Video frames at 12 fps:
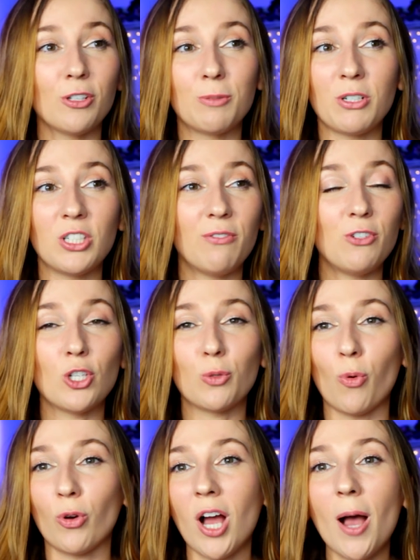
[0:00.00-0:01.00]
Especially if you
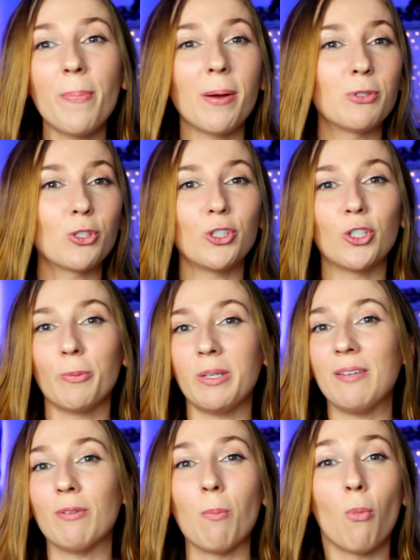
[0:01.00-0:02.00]
just woke up, I'm sure you're gonna
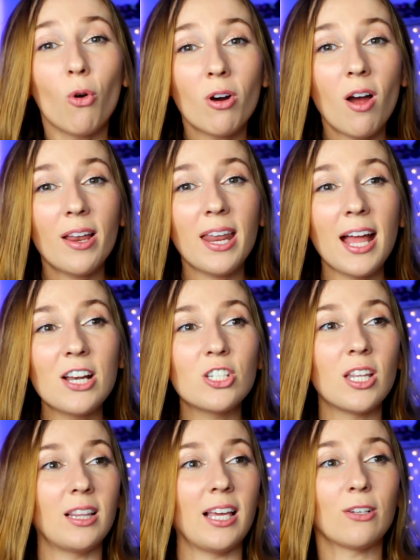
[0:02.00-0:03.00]
be even more on edge
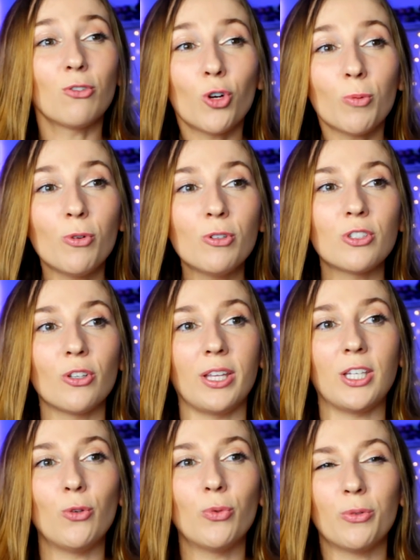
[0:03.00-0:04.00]
than like normal, so
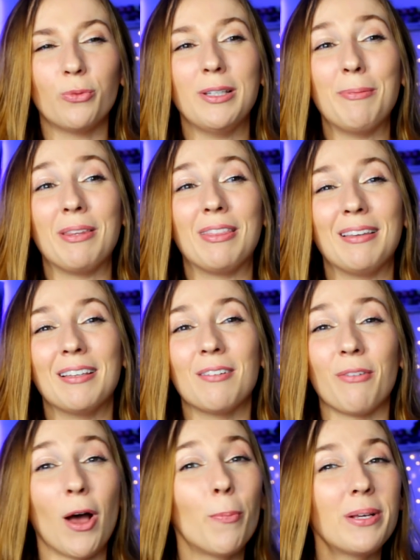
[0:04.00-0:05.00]
like you wouldn't really be thinking
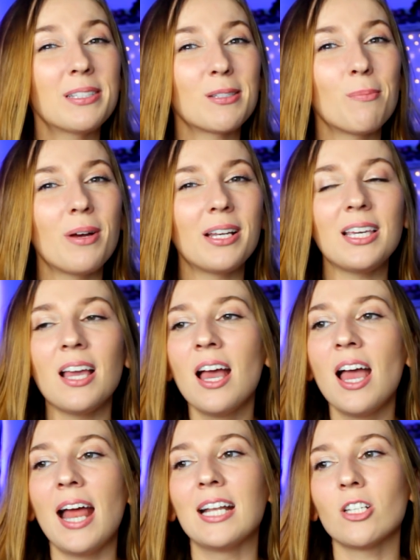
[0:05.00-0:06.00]
of helping somebody,
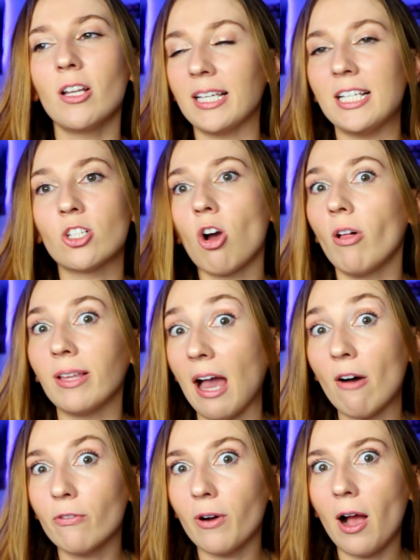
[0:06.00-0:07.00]
and it's not like he's calling
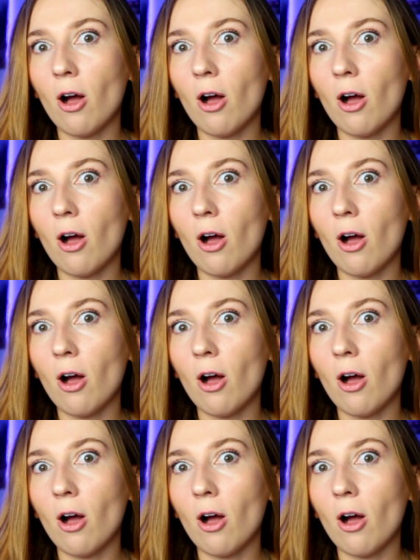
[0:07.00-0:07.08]
out for